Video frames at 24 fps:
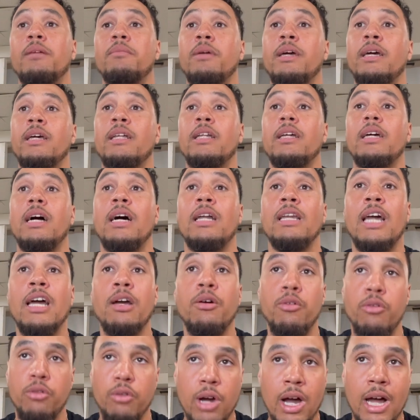man. I like
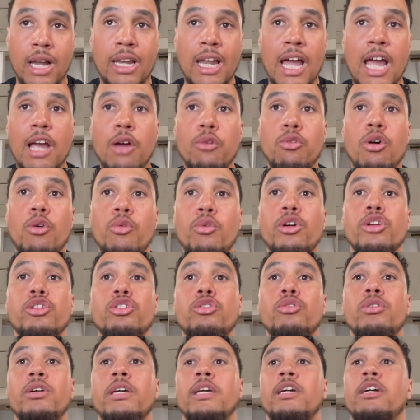I like what we're
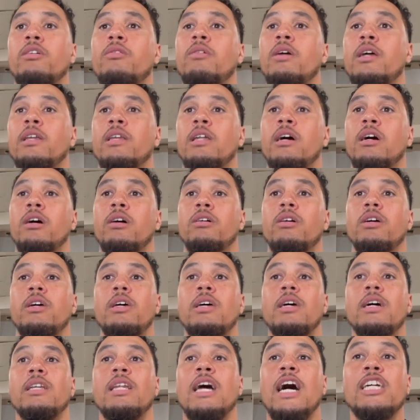doing here right now.
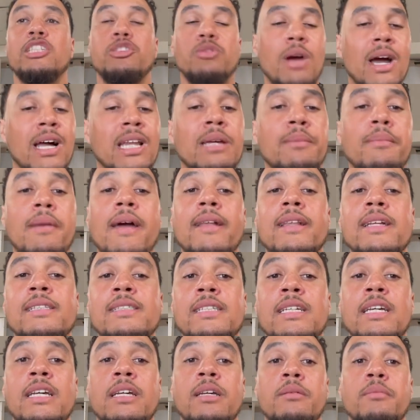Lige Riley made the
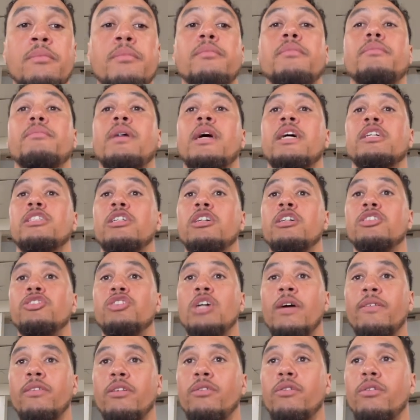team as an
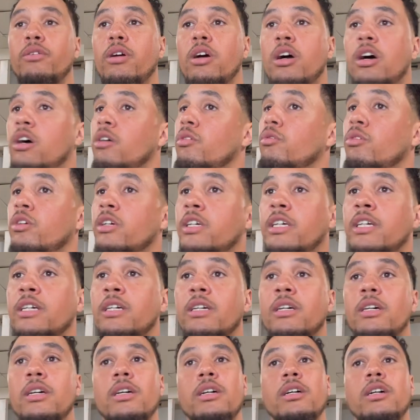undrafted uh, rookie.
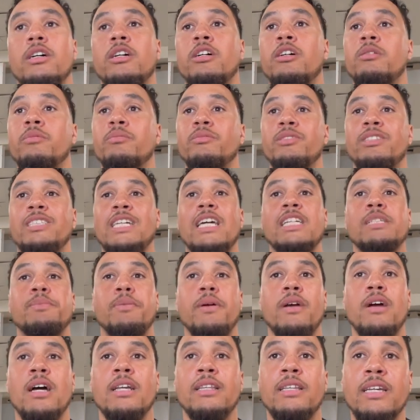Um, James
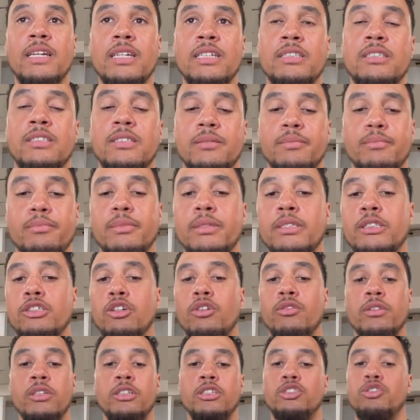Pierre, I think, is is
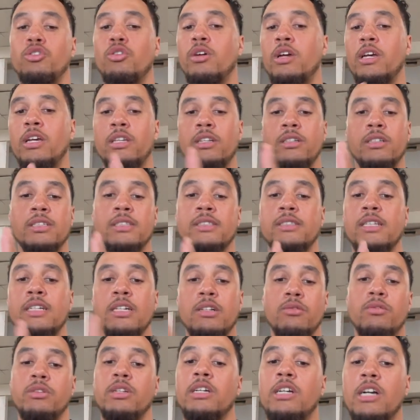on the short end of the stick
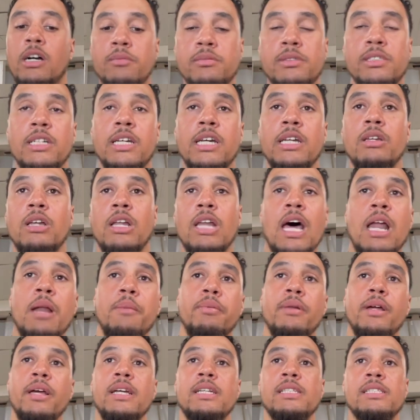when it comes to getting a lot of
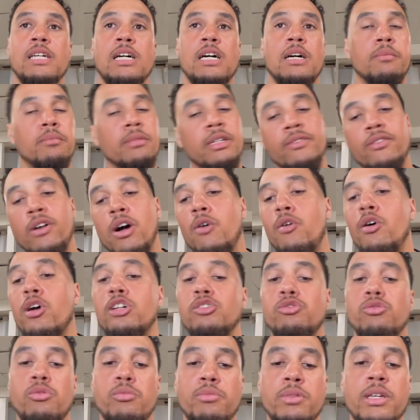playing time. Levi
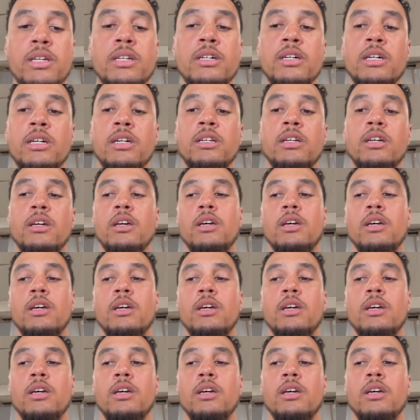Wallace will be good.